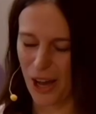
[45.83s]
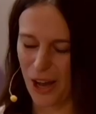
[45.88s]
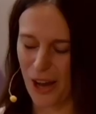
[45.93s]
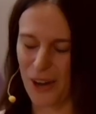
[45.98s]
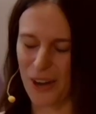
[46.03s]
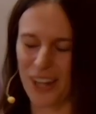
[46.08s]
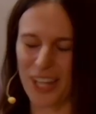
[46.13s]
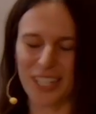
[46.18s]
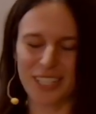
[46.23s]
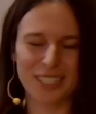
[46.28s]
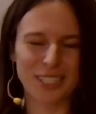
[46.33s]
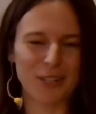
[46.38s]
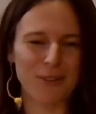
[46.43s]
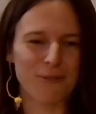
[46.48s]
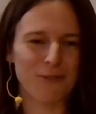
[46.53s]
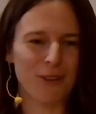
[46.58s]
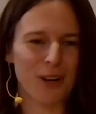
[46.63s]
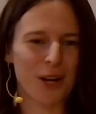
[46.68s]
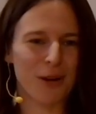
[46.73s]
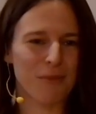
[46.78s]
Okay, so
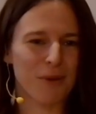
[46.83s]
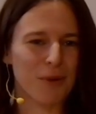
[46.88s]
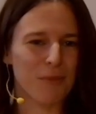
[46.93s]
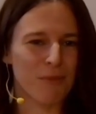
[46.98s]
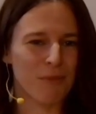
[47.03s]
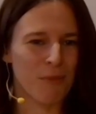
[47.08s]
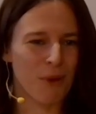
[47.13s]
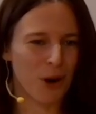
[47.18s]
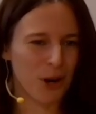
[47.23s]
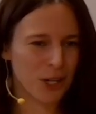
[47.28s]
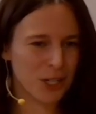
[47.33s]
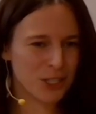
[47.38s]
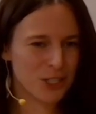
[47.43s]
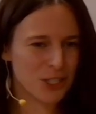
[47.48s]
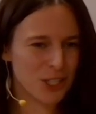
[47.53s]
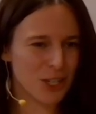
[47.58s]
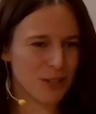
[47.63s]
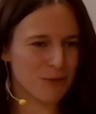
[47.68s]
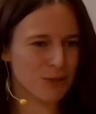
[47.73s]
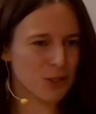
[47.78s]
from March
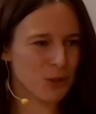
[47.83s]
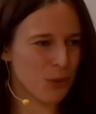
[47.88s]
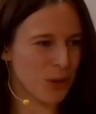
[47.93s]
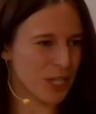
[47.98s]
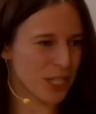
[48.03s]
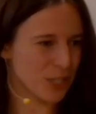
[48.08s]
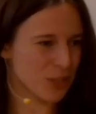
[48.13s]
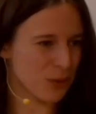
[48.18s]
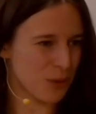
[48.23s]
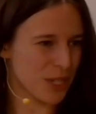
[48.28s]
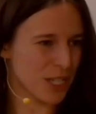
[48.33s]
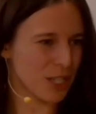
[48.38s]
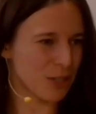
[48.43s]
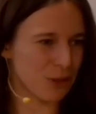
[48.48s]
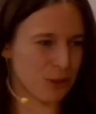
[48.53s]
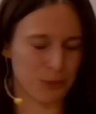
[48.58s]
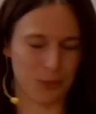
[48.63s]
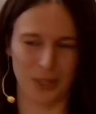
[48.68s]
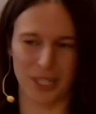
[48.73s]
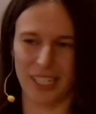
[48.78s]
of
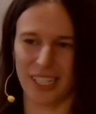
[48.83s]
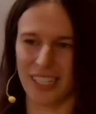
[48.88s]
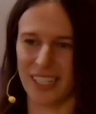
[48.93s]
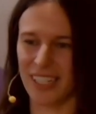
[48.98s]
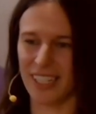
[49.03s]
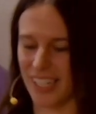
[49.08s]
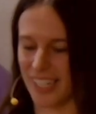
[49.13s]
2023